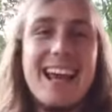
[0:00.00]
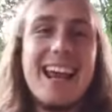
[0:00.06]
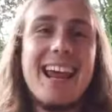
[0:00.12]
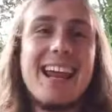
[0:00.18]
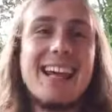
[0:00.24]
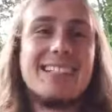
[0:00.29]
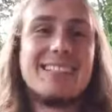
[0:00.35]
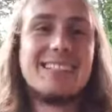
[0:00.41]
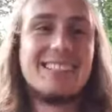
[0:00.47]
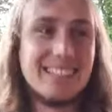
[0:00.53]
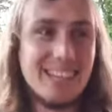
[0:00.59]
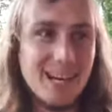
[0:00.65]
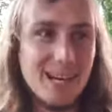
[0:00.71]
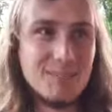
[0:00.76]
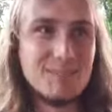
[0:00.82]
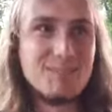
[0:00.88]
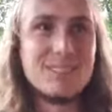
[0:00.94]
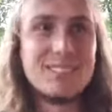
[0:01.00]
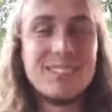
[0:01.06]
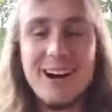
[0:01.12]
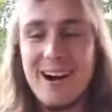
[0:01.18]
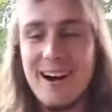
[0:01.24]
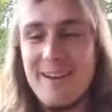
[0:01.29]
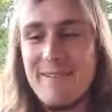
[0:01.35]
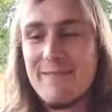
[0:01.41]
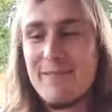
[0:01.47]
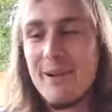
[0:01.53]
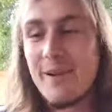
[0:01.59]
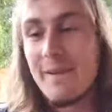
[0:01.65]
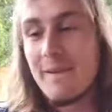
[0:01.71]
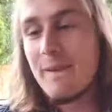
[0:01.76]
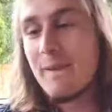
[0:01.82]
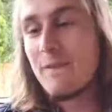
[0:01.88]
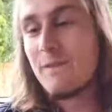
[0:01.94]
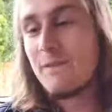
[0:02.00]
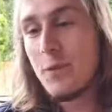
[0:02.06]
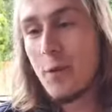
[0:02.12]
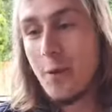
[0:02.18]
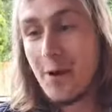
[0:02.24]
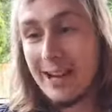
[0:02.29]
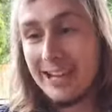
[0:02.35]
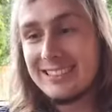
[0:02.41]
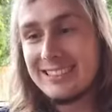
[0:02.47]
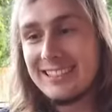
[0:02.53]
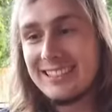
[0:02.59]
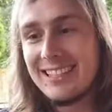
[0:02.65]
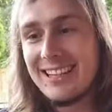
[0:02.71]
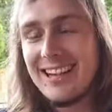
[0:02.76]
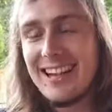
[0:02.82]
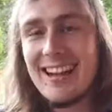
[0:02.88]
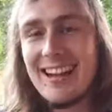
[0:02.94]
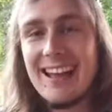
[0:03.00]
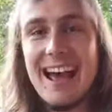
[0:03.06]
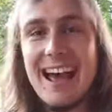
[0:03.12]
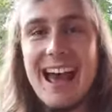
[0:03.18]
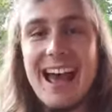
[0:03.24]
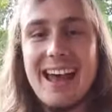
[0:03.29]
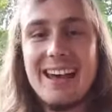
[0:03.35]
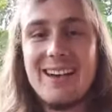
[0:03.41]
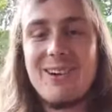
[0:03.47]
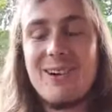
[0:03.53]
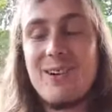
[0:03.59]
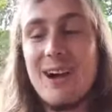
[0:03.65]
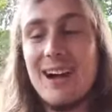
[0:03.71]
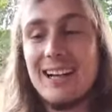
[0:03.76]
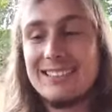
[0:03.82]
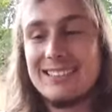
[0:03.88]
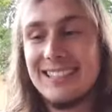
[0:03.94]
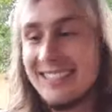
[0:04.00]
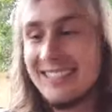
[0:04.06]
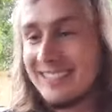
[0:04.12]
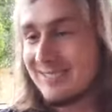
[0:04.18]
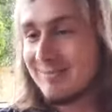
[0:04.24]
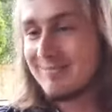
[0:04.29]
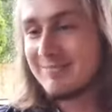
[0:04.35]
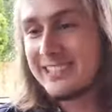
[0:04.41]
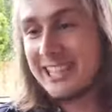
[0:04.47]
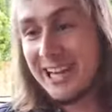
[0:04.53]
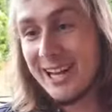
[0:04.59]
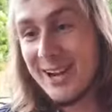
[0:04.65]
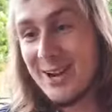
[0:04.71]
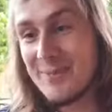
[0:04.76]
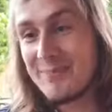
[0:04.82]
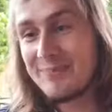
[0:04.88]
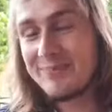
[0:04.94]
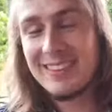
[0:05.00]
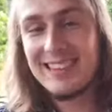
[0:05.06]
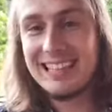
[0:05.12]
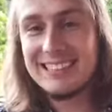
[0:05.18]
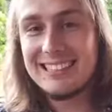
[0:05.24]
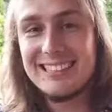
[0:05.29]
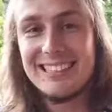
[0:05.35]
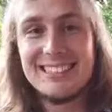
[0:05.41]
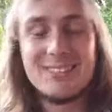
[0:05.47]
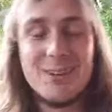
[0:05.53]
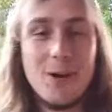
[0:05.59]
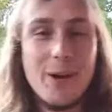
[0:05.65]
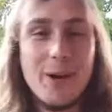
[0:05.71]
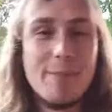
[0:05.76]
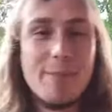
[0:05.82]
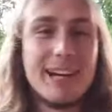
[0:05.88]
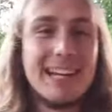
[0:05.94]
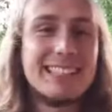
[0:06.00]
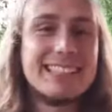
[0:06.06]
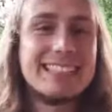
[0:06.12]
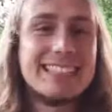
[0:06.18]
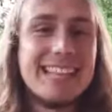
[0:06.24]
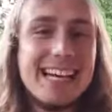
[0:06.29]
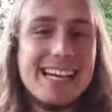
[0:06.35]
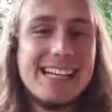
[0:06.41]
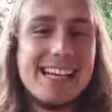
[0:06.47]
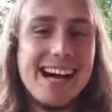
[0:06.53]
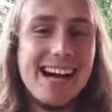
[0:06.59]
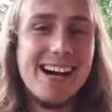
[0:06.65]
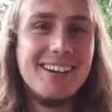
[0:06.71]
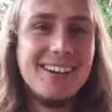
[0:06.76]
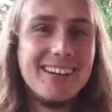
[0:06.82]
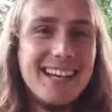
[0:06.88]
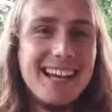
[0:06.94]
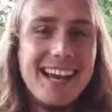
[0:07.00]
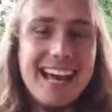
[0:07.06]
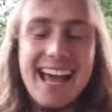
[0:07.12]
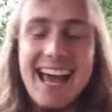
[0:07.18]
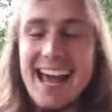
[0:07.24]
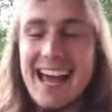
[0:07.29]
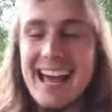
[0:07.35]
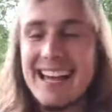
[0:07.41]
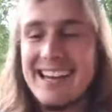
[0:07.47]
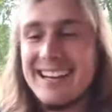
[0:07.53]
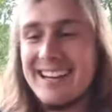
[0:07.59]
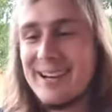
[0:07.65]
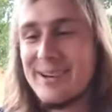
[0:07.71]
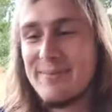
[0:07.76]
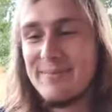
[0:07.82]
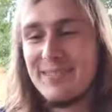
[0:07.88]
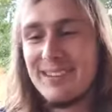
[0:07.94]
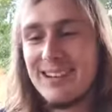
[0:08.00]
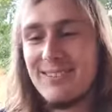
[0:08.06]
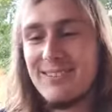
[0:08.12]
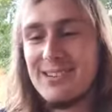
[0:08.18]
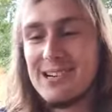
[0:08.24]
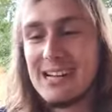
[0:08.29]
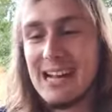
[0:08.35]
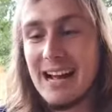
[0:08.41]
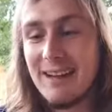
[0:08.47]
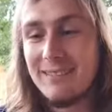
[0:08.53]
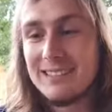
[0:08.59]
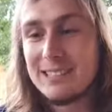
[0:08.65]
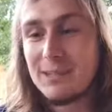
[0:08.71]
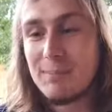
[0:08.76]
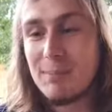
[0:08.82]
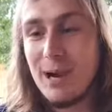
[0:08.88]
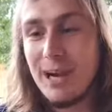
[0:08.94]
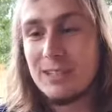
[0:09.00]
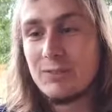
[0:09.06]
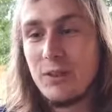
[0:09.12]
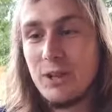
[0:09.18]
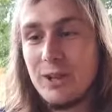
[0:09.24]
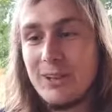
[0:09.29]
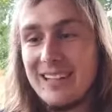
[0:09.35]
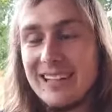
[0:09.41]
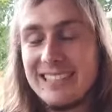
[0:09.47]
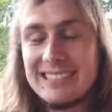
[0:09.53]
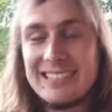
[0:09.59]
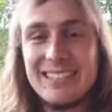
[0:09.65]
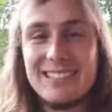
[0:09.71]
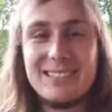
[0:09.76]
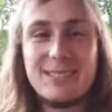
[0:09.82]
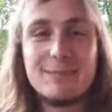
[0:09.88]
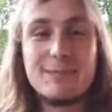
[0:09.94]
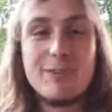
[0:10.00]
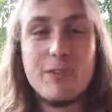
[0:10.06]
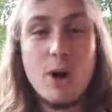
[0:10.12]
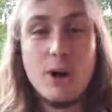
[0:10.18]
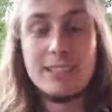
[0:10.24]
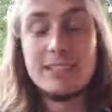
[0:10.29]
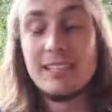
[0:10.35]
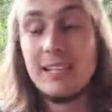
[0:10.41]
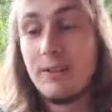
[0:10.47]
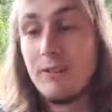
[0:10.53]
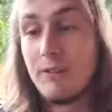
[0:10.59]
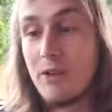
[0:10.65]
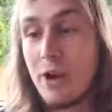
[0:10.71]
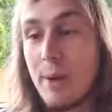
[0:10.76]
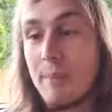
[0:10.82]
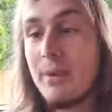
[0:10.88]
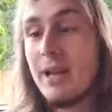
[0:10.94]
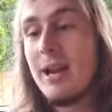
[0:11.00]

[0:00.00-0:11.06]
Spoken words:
in terms of voice and writing. So that's just all I'm going to say now. And we'll have a surprise for you next year in terms of content from